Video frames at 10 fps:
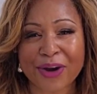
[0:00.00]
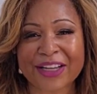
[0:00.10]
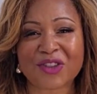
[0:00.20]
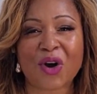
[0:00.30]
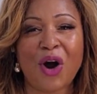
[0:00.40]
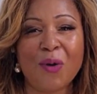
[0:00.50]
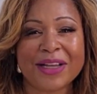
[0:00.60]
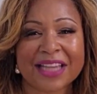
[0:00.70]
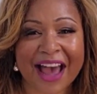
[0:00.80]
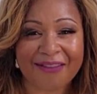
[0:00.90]
brains are
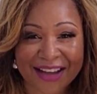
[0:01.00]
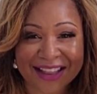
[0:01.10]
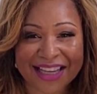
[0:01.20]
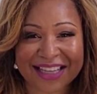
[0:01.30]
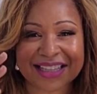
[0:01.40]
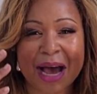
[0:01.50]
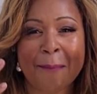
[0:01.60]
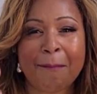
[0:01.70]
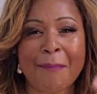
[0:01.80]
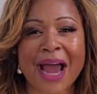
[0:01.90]
always having these
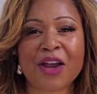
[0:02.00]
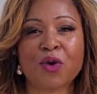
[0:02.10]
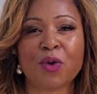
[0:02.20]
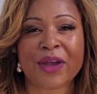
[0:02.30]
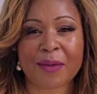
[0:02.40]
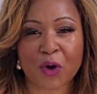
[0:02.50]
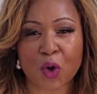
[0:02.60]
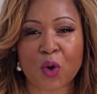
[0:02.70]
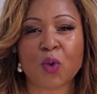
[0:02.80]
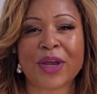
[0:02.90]

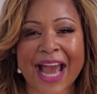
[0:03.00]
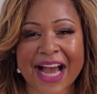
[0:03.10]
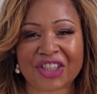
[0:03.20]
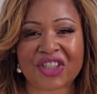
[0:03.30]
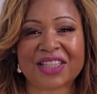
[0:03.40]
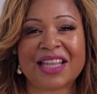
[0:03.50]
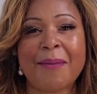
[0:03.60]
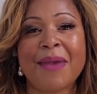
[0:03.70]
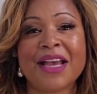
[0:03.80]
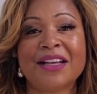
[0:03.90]
microchemical reactions
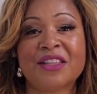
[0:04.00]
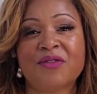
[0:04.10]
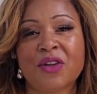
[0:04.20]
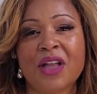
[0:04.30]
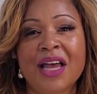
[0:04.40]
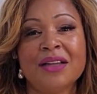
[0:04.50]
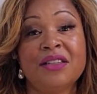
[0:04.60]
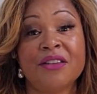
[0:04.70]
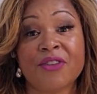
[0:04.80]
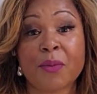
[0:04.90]
that make us feel
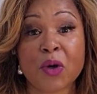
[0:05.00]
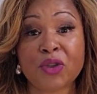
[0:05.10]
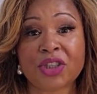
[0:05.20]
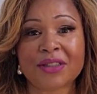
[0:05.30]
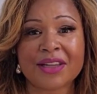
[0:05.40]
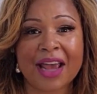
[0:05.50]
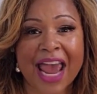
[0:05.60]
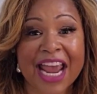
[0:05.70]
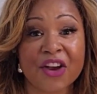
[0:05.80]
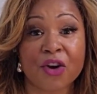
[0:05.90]
different emotions:
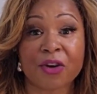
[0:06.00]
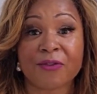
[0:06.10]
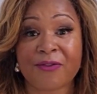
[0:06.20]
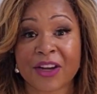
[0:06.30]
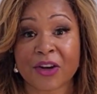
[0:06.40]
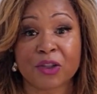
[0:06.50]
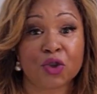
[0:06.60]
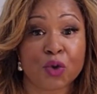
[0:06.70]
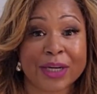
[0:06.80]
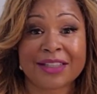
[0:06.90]
anger, fear,
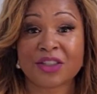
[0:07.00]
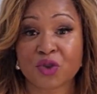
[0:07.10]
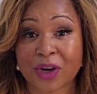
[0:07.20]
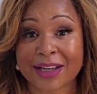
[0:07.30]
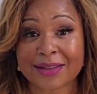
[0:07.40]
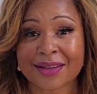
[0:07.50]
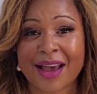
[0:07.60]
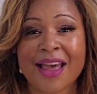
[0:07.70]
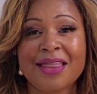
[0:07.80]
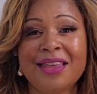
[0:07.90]
joy, distrust.
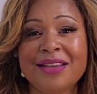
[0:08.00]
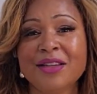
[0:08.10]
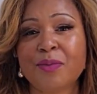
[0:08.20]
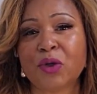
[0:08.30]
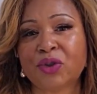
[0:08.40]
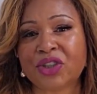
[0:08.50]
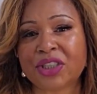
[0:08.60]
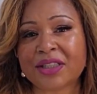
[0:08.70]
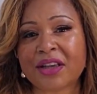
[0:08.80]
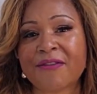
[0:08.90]
These
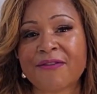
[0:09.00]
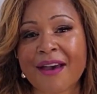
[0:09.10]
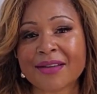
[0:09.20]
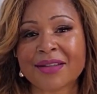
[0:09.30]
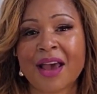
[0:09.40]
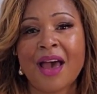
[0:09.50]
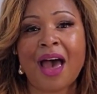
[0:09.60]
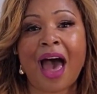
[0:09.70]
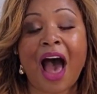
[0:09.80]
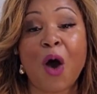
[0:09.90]
emotions affect
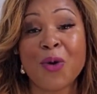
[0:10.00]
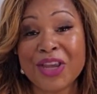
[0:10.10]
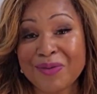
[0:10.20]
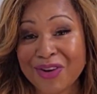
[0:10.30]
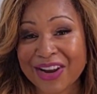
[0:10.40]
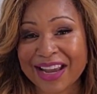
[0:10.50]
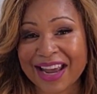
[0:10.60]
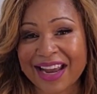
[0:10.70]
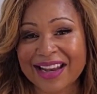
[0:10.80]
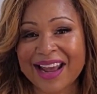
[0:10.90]
how we
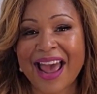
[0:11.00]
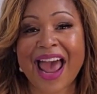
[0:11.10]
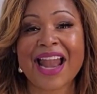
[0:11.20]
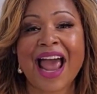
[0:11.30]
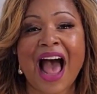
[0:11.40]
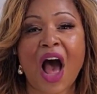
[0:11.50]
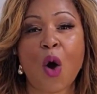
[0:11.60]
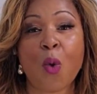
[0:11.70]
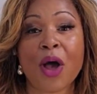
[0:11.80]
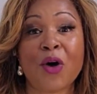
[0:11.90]
communicate and how
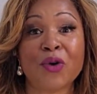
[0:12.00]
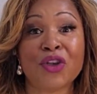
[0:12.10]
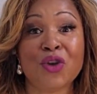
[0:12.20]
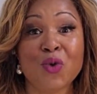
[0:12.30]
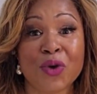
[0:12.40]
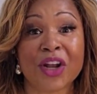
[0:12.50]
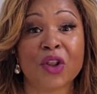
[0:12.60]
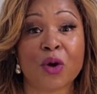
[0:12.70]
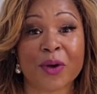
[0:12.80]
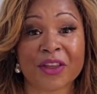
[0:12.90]
well you get
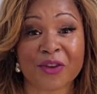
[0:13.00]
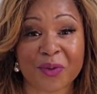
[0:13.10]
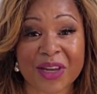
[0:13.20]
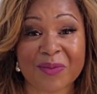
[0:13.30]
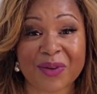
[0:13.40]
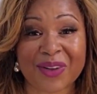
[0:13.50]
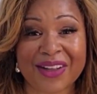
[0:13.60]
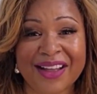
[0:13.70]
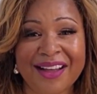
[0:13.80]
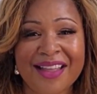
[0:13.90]
along with other people.
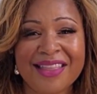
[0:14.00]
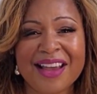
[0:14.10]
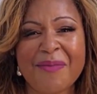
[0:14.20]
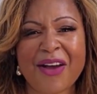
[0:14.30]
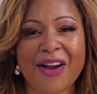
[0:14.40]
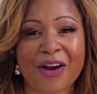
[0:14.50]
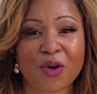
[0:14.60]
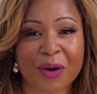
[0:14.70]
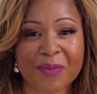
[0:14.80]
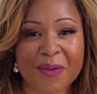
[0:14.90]
Think about how a
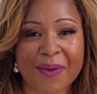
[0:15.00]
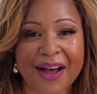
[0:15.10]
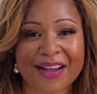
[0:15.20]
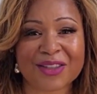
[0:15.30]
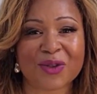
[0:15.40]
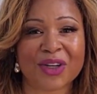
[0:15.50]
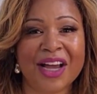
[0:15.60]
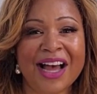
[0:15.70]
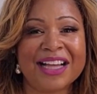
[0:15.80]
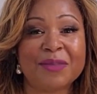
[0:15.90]
grumpy boss or
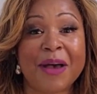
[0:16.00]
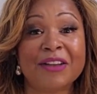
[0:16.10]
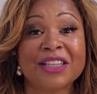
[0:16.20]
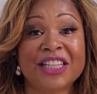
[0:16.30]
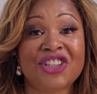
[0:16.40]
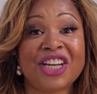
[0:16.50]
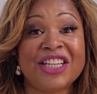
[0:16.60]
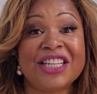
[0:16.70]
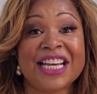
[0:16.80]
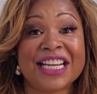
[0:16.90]
a spouse can
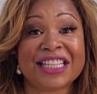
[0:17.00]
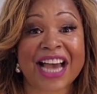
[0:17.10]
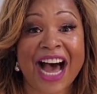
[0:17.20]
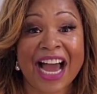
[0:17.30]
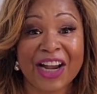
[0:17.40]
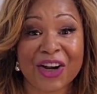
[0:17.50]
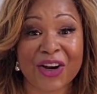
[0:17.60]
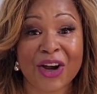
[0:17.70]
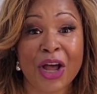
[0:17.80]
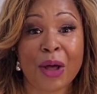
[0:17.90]
change the
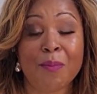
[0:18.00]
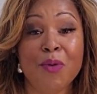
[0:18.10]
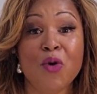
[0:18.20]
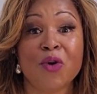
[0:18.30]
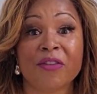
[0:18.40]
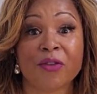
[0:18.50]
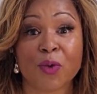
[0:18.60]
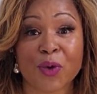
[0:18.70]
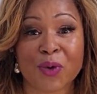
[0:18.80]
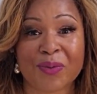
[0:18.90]
entire mood of a
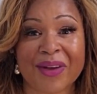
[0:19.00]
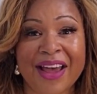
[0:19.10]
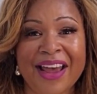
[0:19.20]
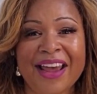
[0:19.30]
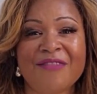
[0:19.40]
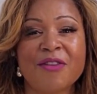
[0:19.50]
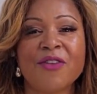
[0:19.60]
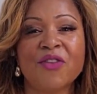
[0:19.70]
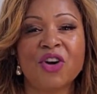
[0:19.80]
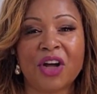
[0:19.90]
room. If you've
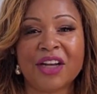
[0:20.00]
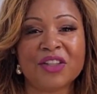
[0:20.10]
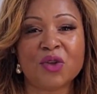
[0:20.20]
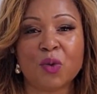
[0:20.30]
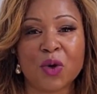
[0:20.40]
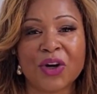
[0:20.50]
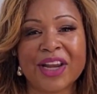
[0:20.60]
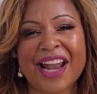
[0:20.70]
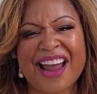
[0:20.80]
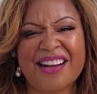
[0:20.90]
ever gone into
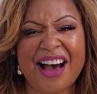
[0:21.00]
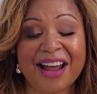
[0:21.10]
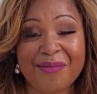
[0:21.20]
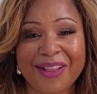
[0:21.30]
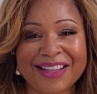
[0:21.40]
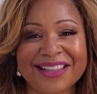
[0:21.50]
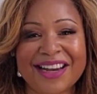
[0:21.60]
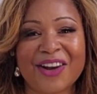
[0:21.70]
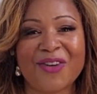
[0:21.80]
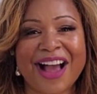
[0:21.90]
work and had an unpleasant
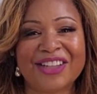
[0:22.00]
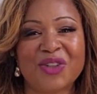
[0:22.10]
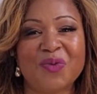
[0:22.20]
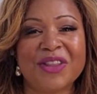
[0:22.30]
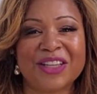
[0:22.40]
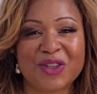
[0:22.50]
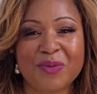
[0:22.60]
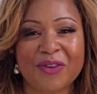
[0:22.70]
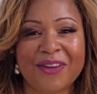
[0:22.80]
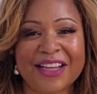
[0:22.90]
interaction with a
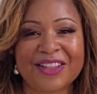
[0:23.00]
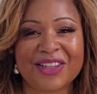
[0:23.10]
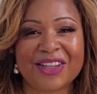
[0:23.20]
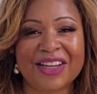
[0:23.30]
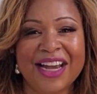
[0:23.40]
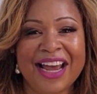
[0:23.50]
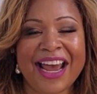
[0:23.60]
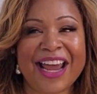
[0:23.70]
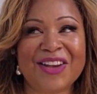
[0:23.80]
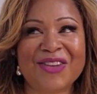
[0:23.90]
supervisor
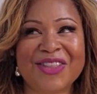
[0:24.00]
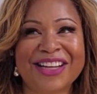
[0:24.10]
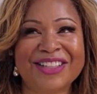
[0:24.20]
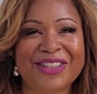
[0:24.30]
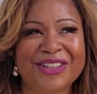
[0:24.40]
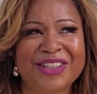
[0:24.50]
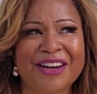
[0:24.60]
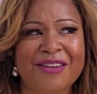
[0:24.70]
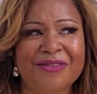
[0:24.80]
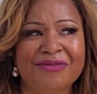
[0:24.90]
and you thought to
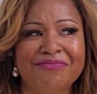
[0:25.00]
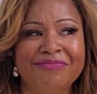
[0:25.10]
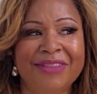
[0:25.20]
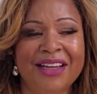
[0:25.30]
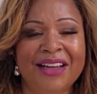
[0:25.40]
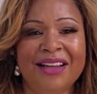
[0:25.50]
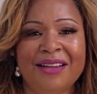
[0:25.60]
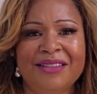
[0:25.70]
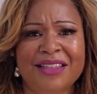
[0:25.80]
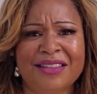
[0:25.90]
yourself,
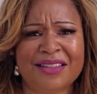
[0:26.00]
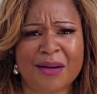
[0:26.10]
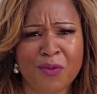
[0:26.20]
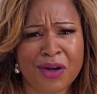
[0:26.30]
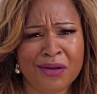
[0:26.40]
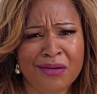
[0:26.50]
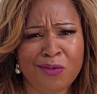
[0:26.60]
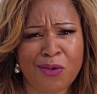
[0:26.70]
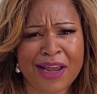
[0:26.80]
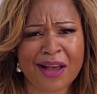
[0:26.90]
did someone
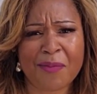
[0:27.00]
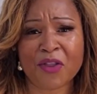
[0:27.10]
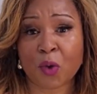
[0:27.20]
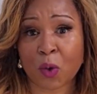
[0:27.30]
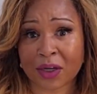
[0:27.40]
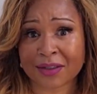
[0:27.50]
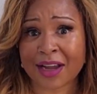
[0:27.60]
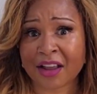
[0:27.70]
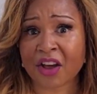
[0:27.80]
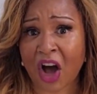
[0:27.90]
wake up on the wrong
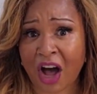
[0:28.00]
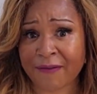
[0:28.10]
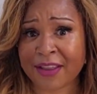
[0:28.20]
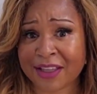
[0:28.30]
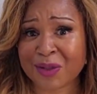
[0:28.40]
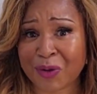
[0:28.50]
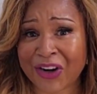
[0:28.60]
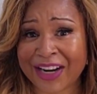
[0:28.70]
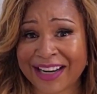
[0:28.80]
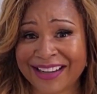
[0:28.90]
side of the coffin this
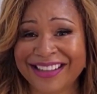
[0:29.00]
morning?